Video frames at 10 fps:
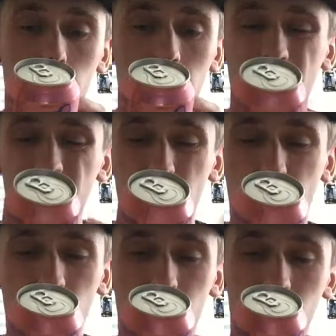Ah, that's
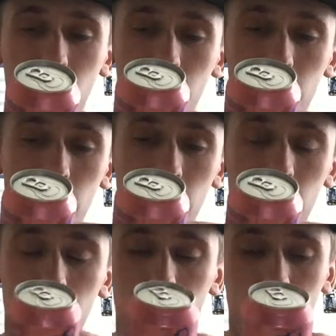weird.
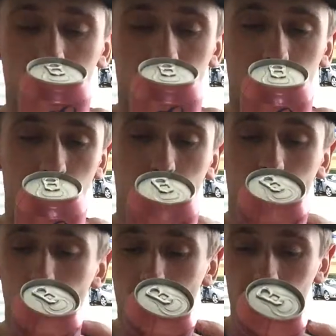That's
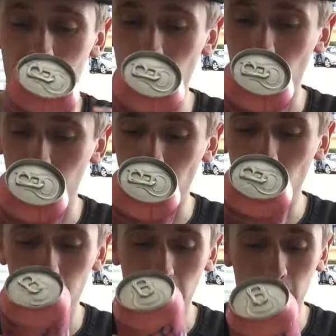weird wording. But
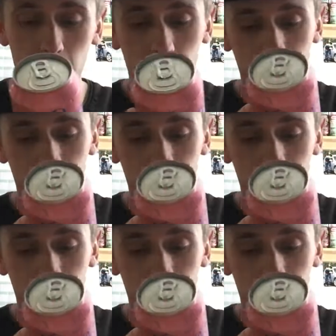apart from that,